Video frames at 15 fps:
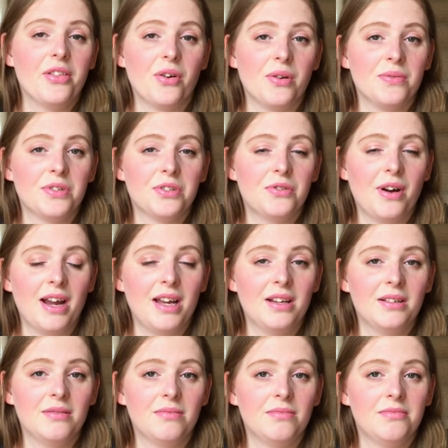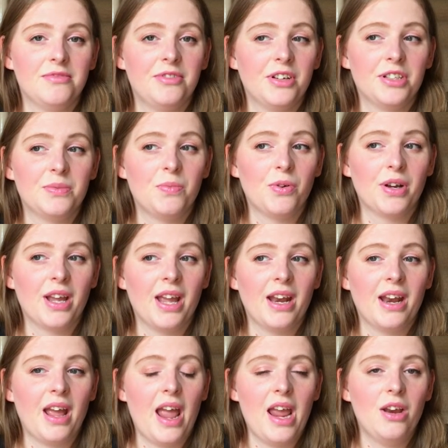thought it was a great first book
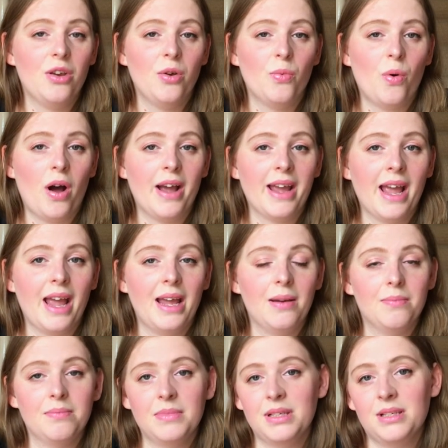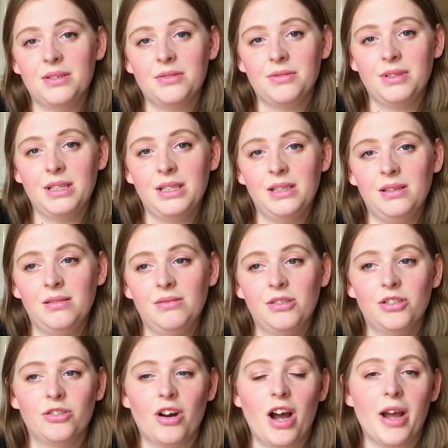in a new YA mystery
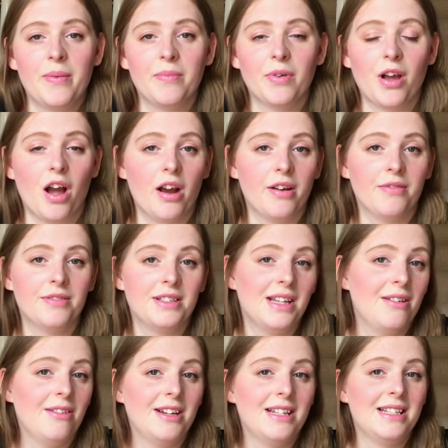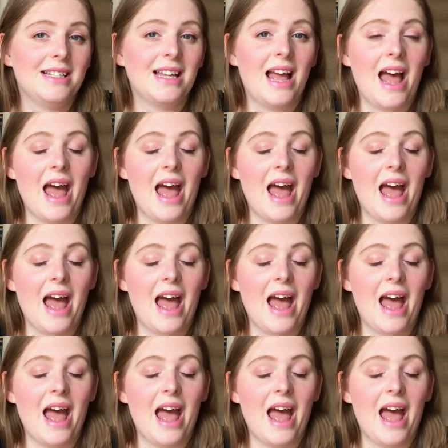crime kind of series,